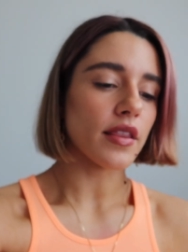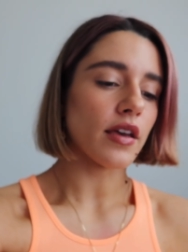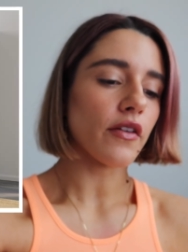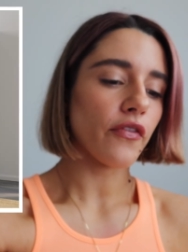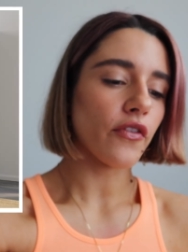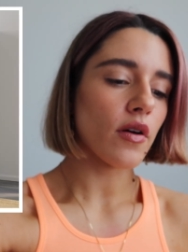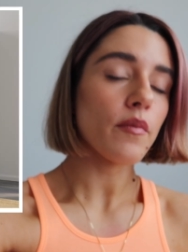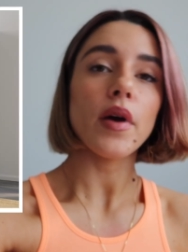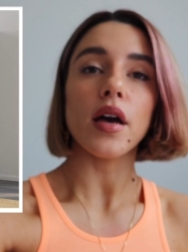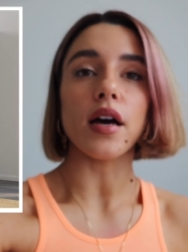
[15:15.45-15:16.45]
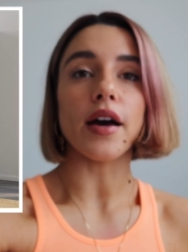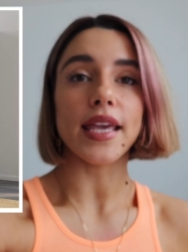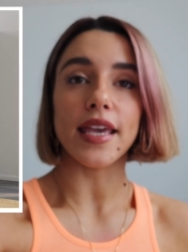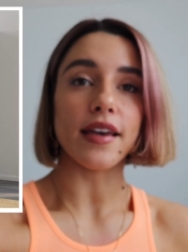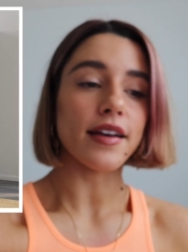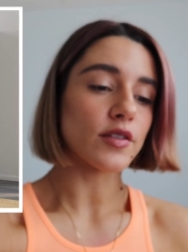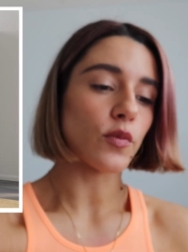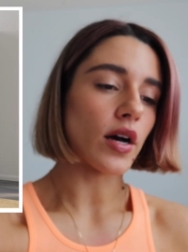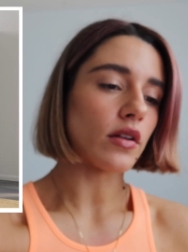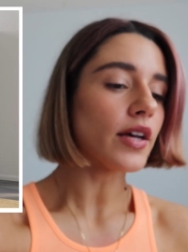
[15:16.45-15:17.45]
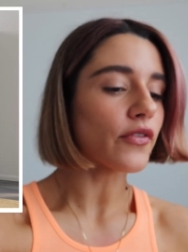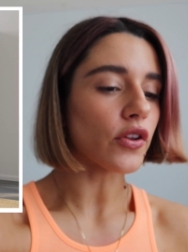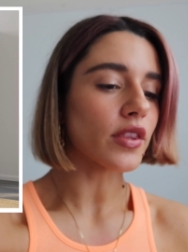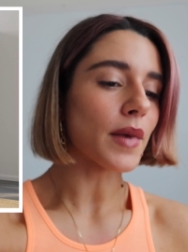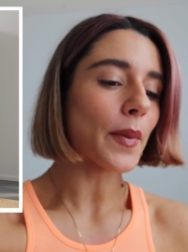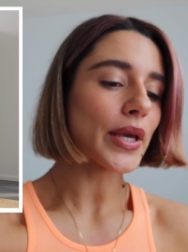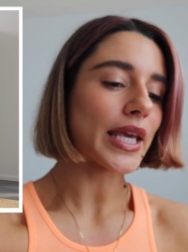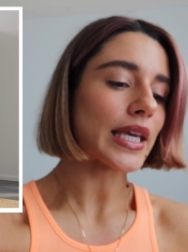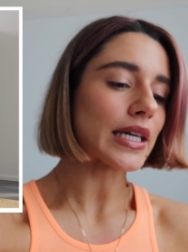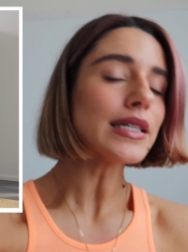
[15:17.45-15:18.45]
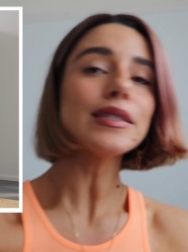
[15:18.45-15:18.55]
They are from IKEA as well. I've got them up here.